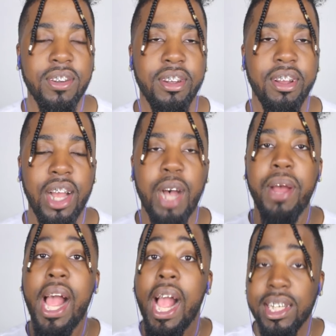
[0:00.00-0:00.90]
So
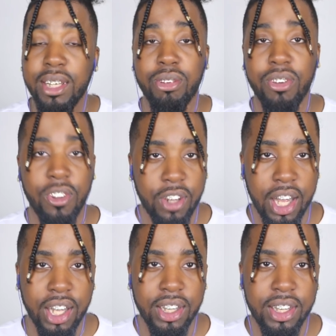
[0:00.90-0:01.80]
I'm asking for you
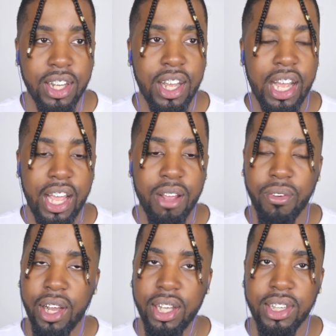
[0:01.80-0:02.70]
guys'
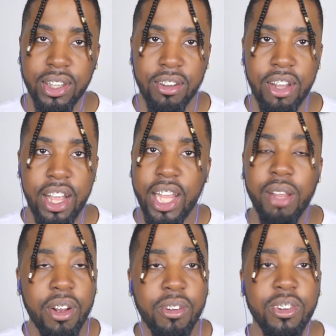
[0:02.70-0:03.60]
advice. So
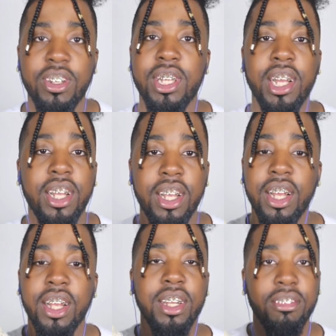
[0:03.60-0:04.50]
even if you say
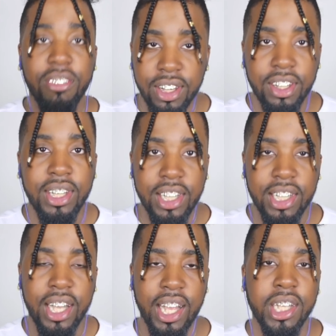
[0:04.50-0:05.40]

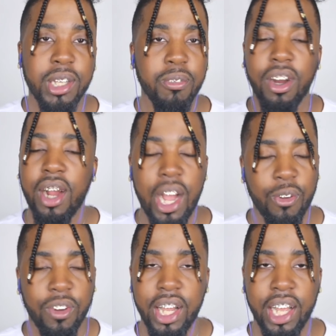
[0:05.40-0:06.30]
stick to ASMR,
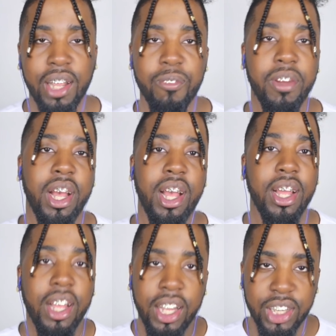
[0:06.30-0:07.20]
I will not get
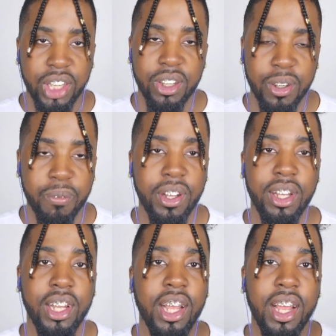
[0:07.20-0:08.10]
mad. It's your
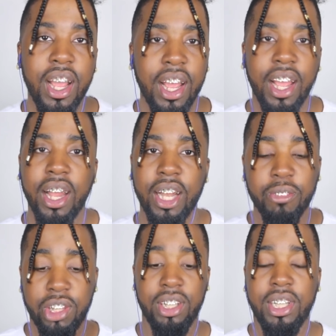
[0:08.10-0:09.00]
opinion. And
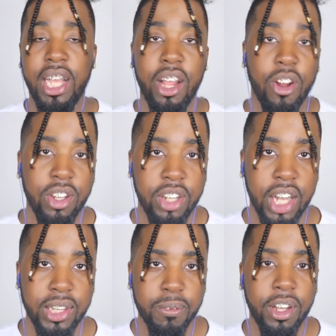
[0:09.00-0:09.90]
I'm just taking all you
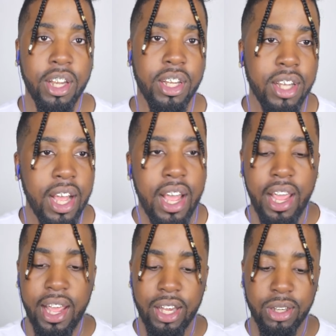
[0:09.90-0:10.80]
guys' opinion
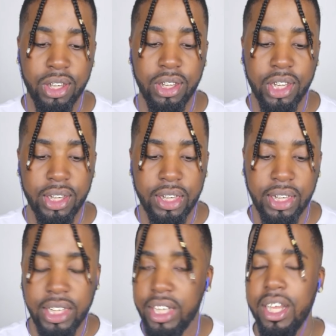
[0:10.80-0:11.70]
and
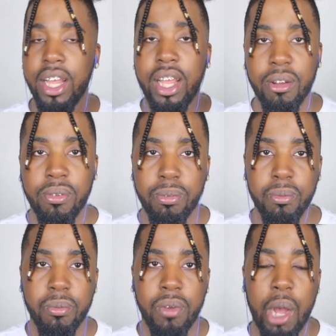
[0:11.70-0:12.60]
just seeing if
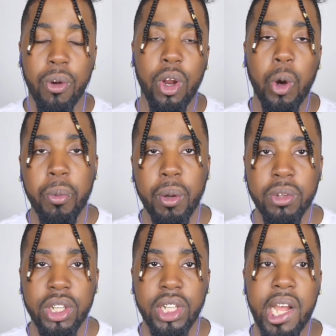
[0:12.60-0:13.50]
I want to open
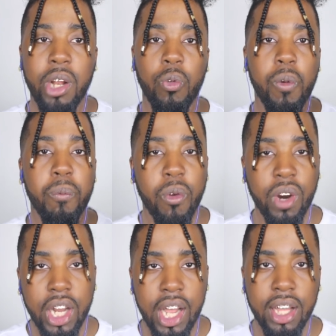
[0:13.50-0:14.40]
up this channel with
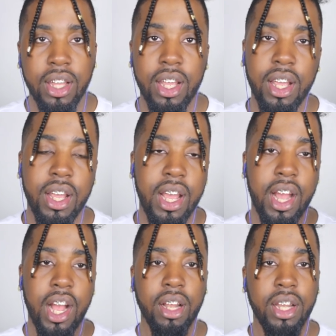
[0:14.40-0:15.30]
more content
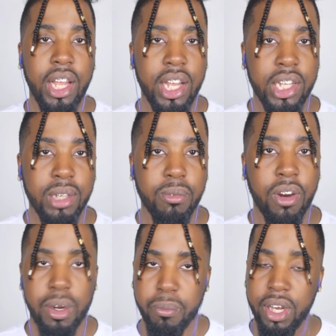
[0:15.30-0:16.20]
other than
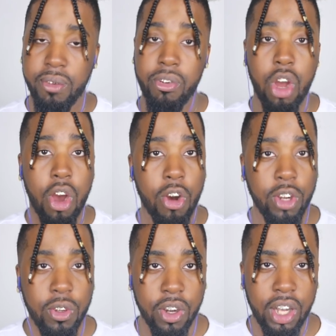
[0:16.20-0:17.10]
ASMR. But if y'all
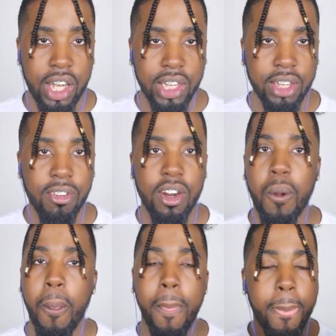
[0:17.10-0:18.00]
only want
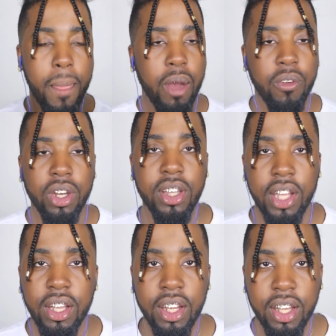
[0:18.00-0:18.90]
ASMR, I will
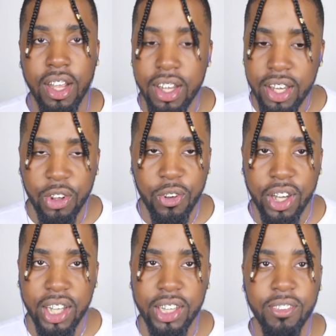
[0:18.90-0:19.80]
continue to
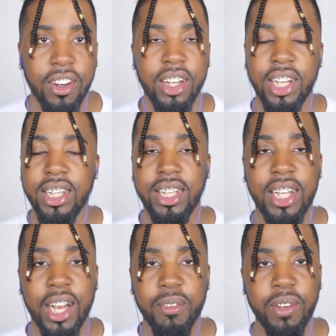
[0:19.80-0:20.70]
do ASMR. That's
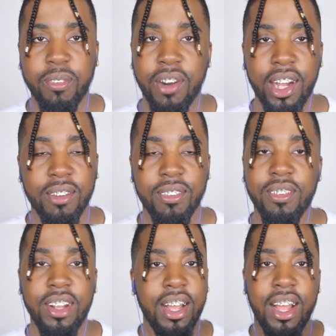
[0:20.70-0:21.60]
not a big
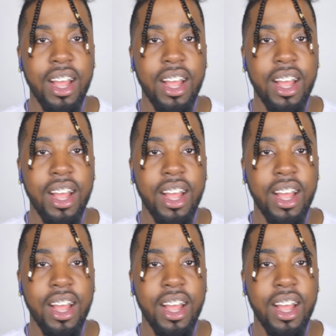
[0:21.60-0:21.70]
problem.